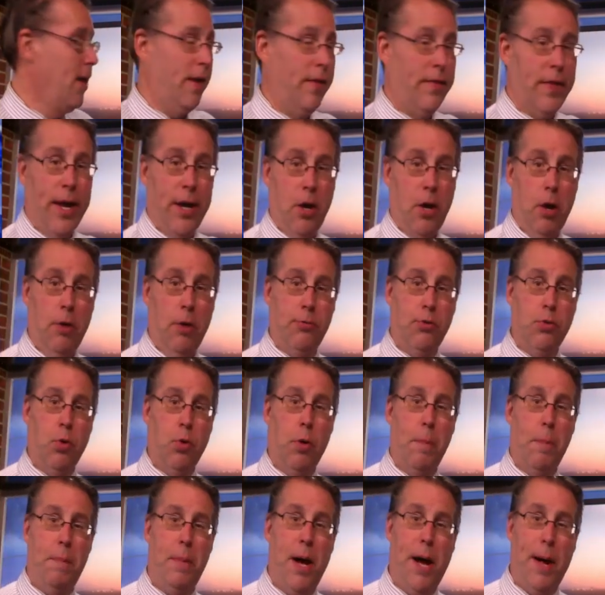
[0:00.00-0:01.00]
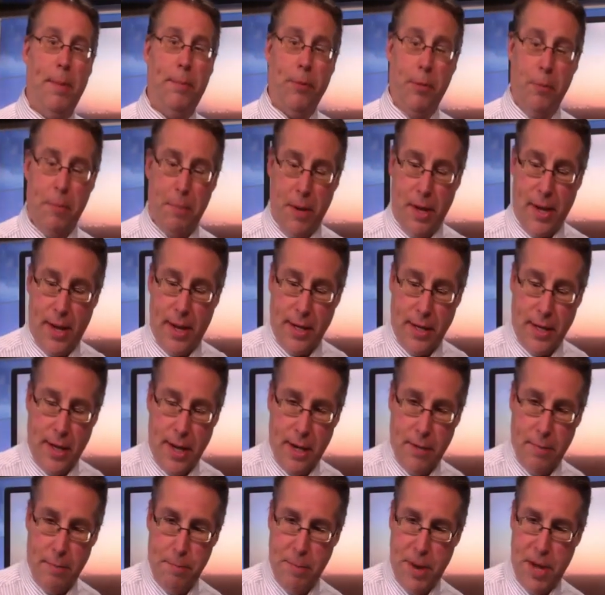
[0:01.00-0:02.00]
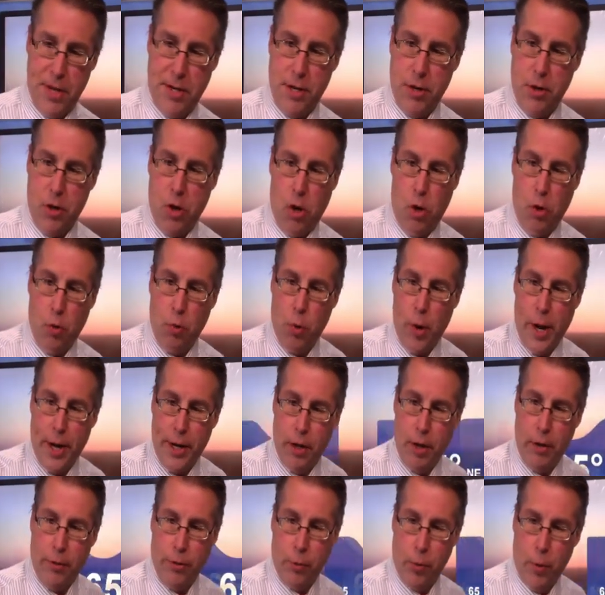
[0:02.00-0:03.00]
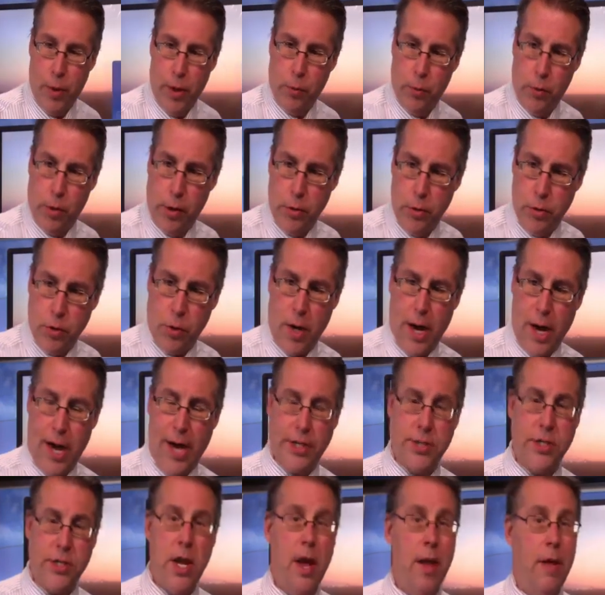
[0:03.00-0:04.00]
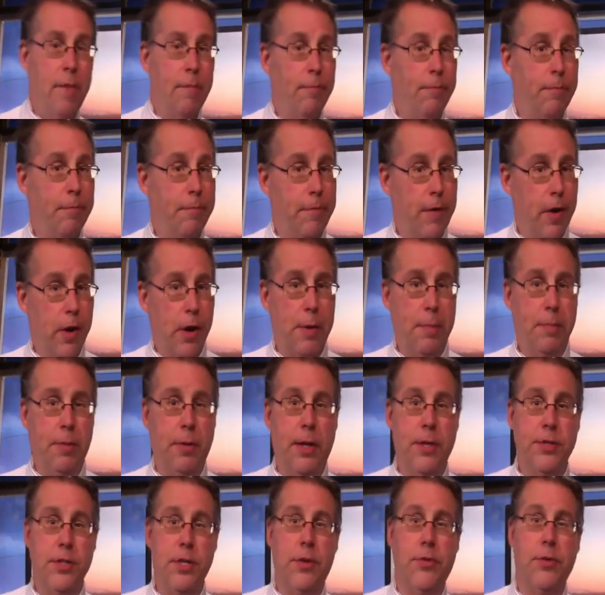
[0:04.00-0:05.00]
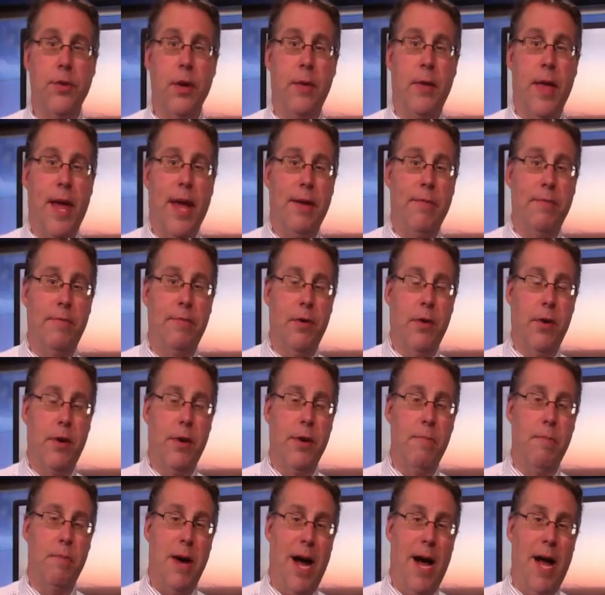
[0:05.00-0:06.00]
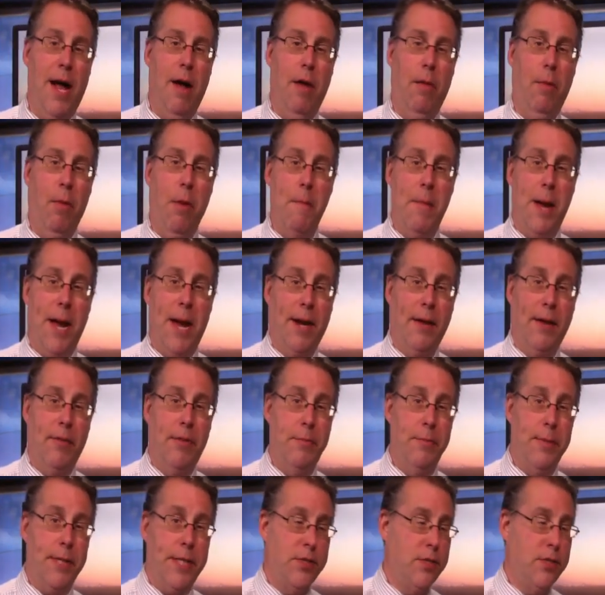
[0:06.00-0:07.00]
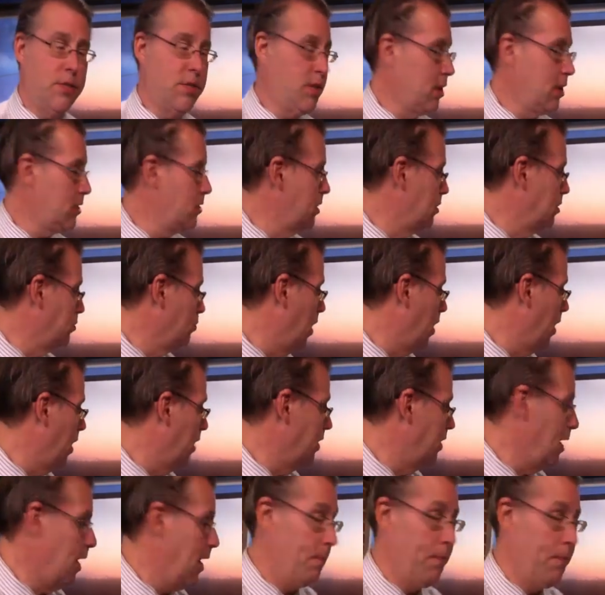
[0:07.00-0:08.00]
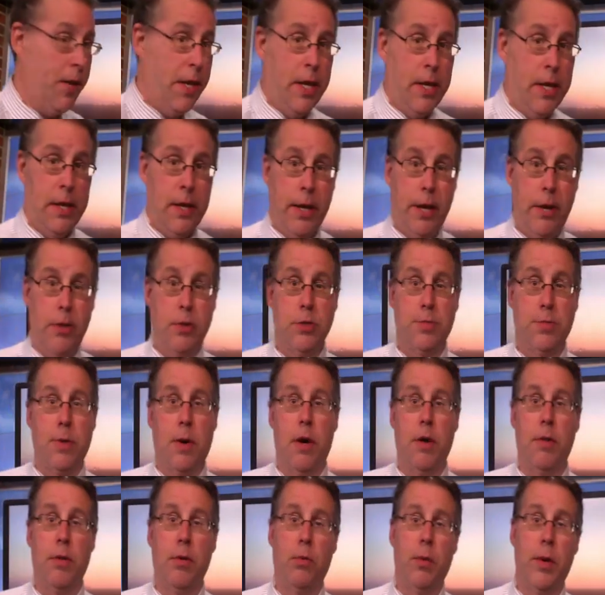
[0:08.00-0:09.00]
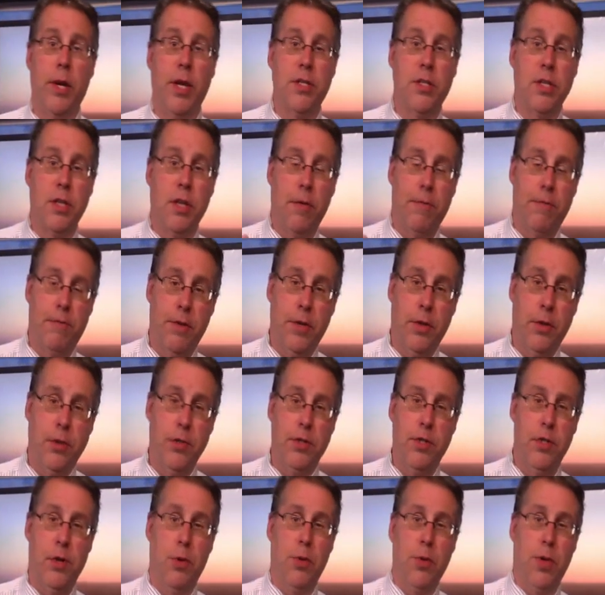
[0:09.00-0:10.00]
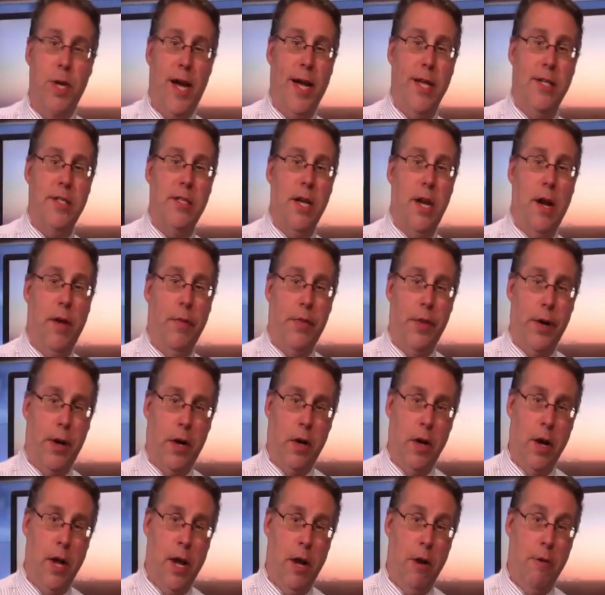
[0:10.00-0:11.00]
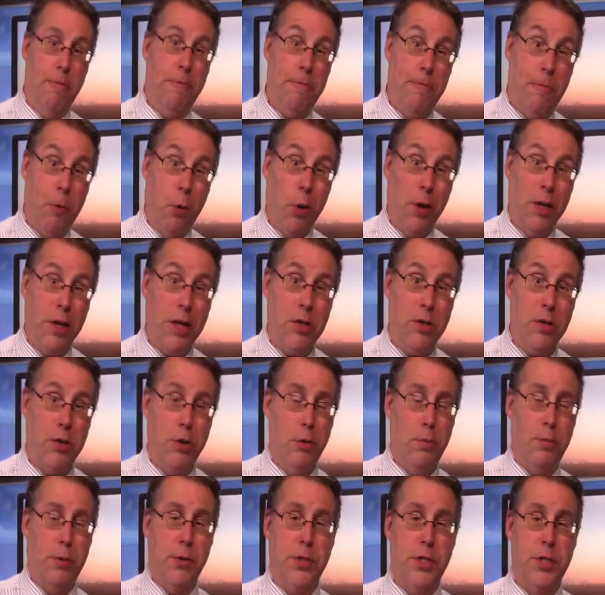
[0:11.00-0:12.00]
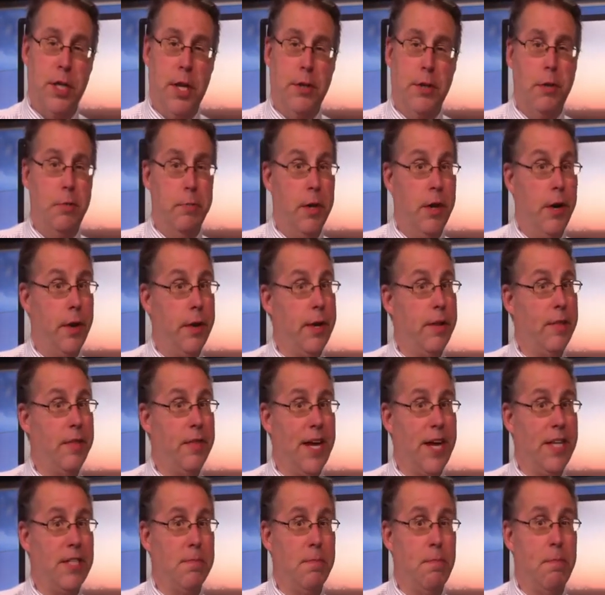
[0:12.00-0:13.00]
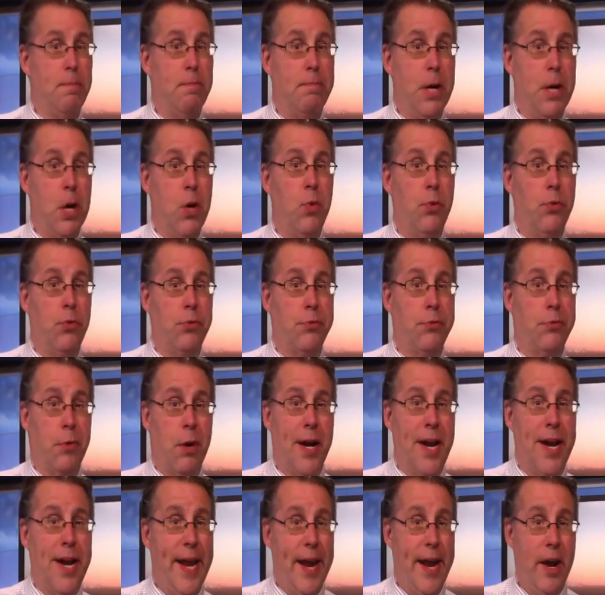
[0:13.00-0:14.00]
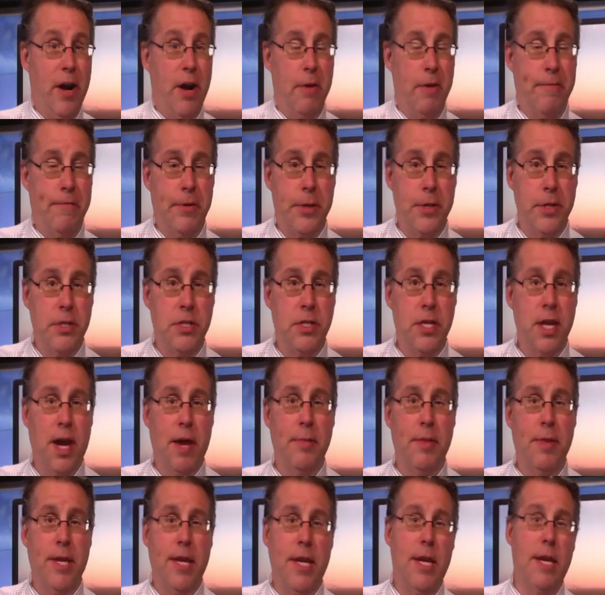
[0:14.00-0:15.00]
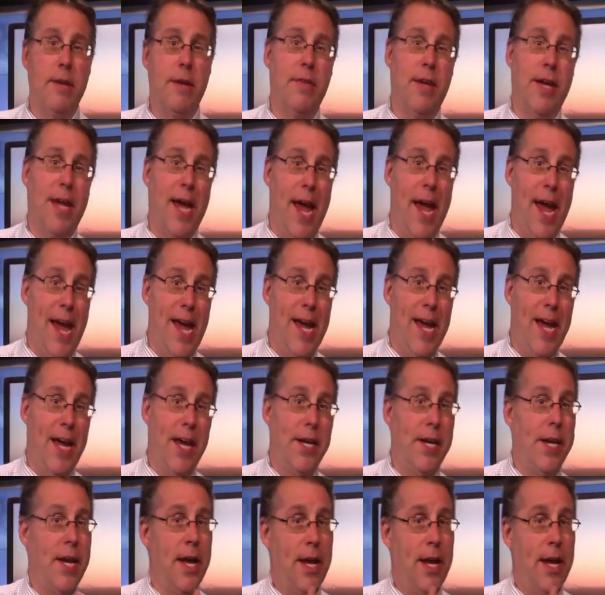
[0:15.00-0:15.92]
and off toward Poplar Pike and Mendenhall right along the railroad tracks. Very pleasant and very mild, back in the mid-60s right now. Here's part of the reason it feels so nice out there. 42% humidity. That's bone dry air for this time of the evening. And